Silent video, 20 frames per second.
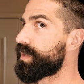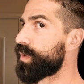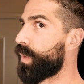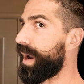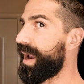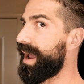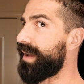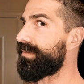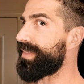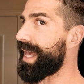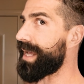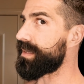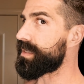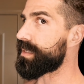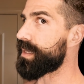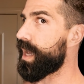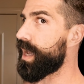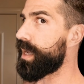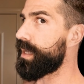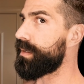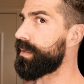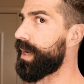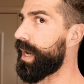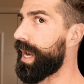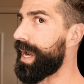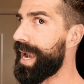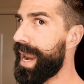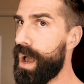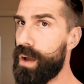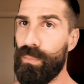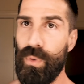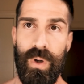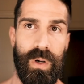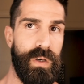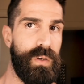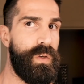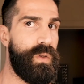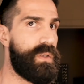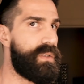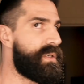So I have that side, and now I'm going
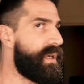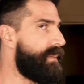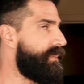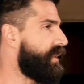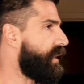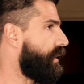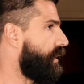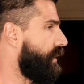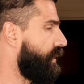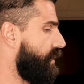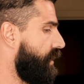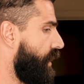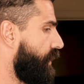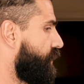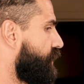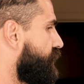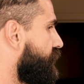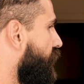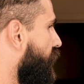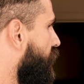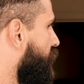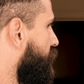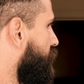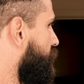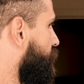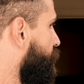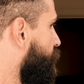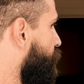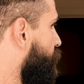to do the same thing on the other side.